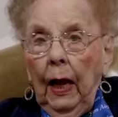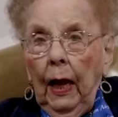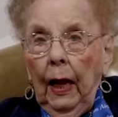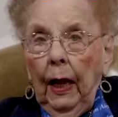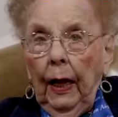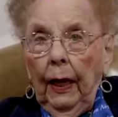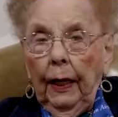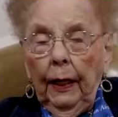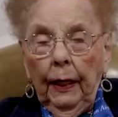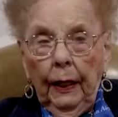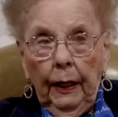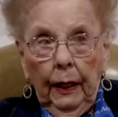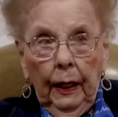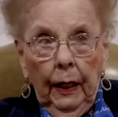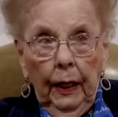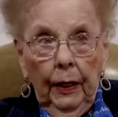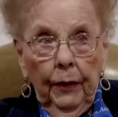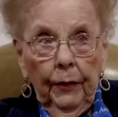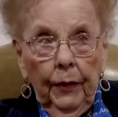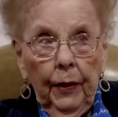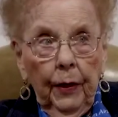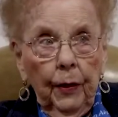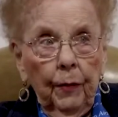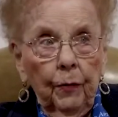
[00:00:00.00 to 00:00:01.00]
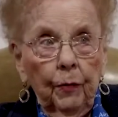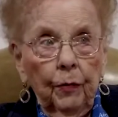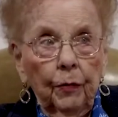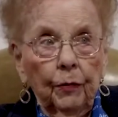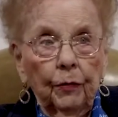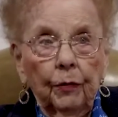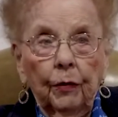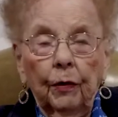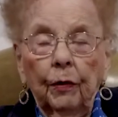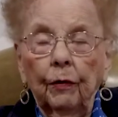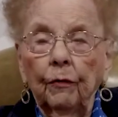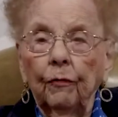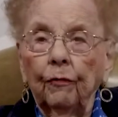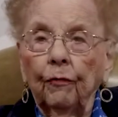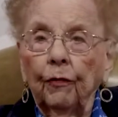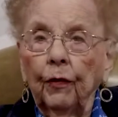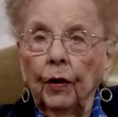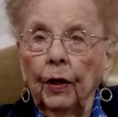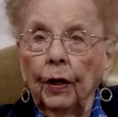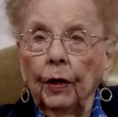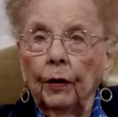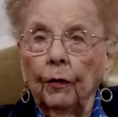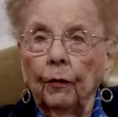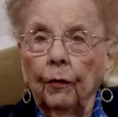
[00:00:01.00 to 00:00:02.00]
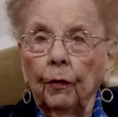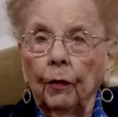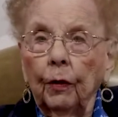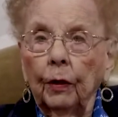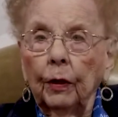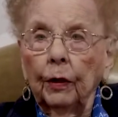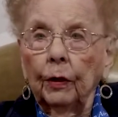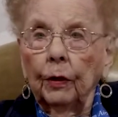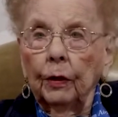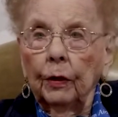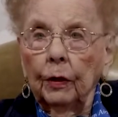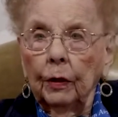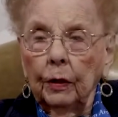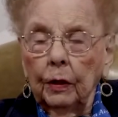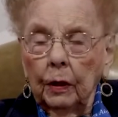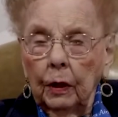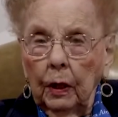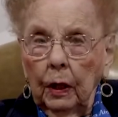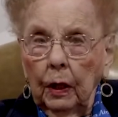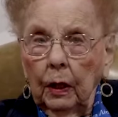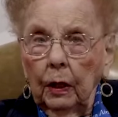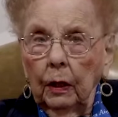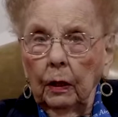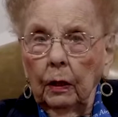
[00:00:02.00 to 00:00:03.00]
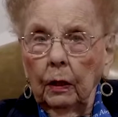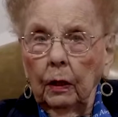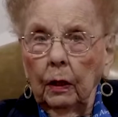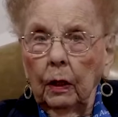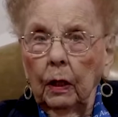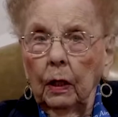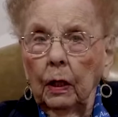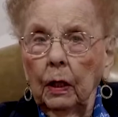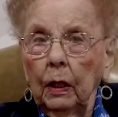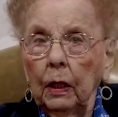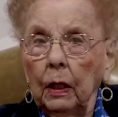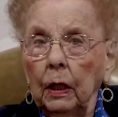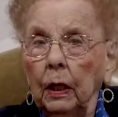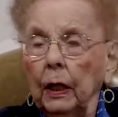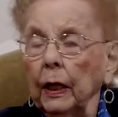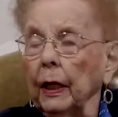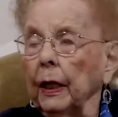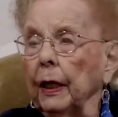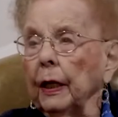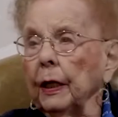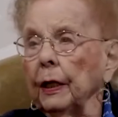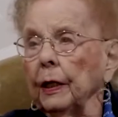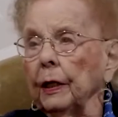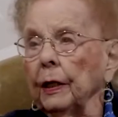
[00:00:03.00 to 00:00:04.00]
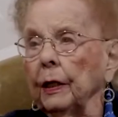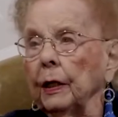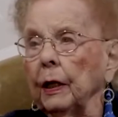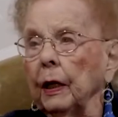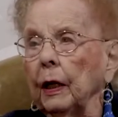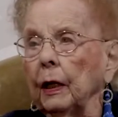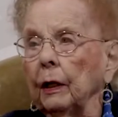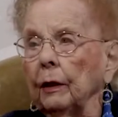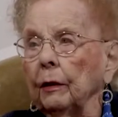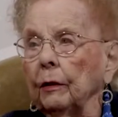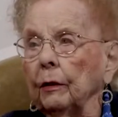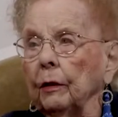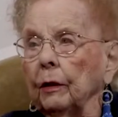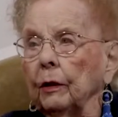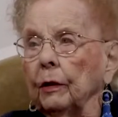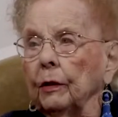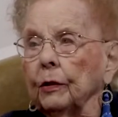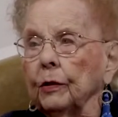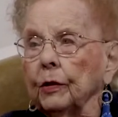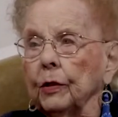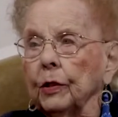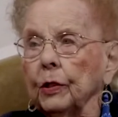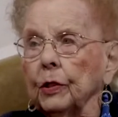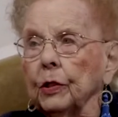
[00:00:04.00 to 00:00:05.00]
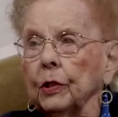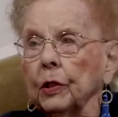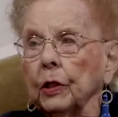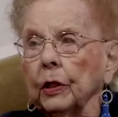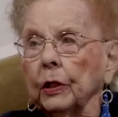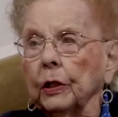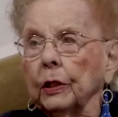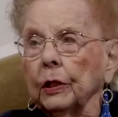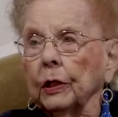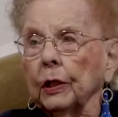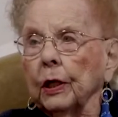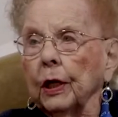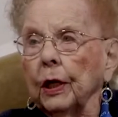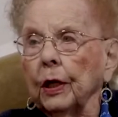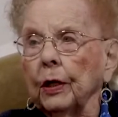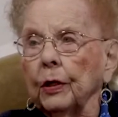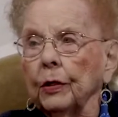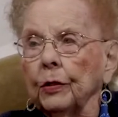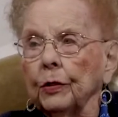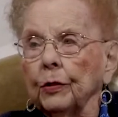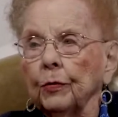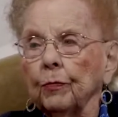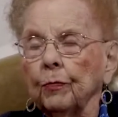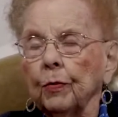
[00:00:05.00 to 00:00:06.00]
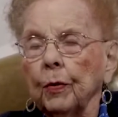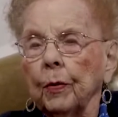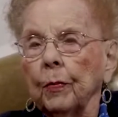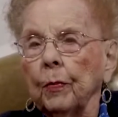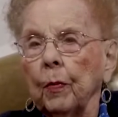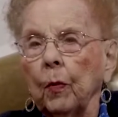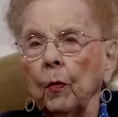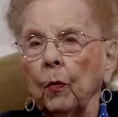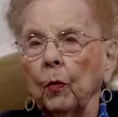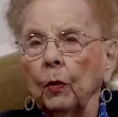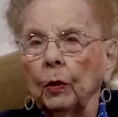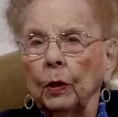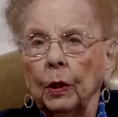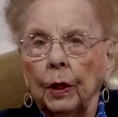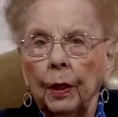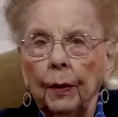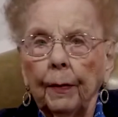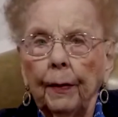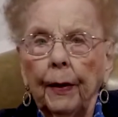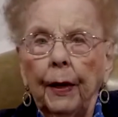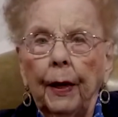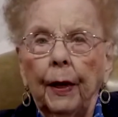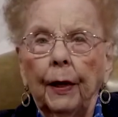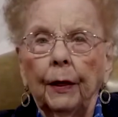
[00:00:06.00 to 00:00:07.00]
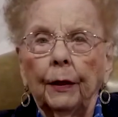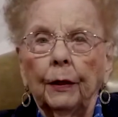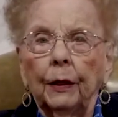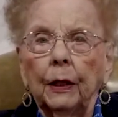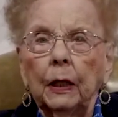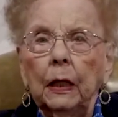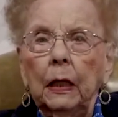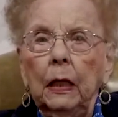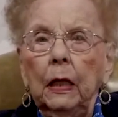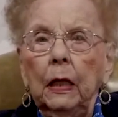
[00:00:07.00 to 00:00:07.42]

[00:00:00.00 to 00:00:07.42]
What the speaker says: And they would fly around and land out at these little towns, and people would come out